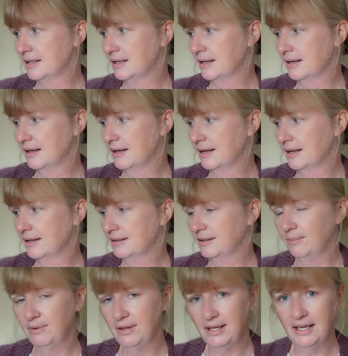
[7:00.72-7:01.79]

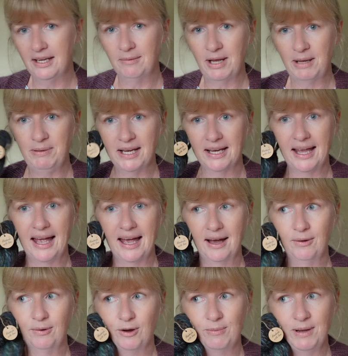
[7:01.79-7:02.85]
so I'm thinking maybe a
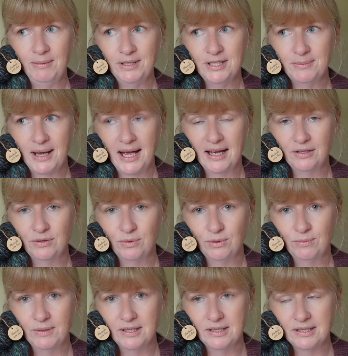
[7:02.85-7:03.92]
cowl or maybe some hand
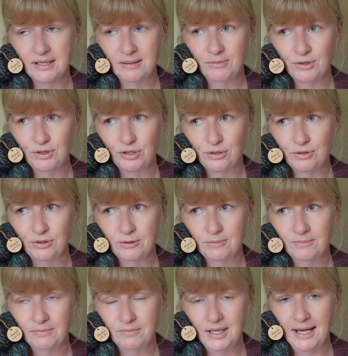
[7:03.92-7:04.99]
warmers. I'm not sure.
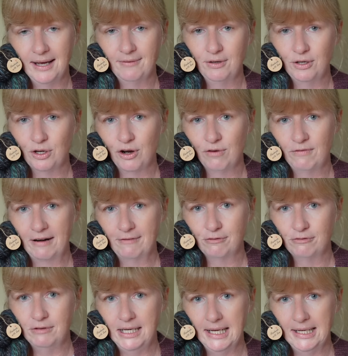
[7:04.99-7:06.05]
Might have a look on
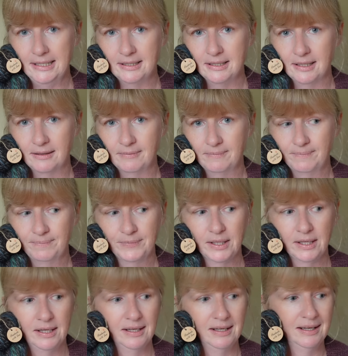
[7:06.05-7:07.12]
Ravelry later.
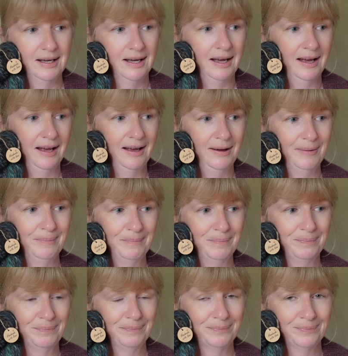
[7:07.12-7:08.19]

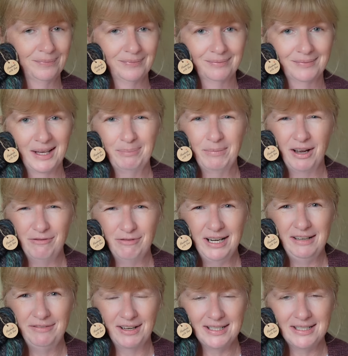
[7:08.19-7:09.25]
But I
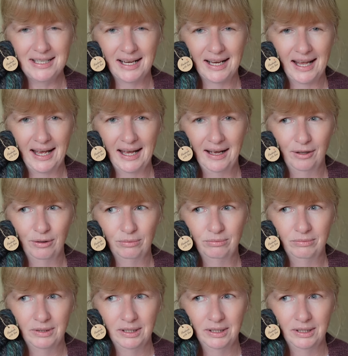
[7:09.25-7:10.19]
really fancy a cowl.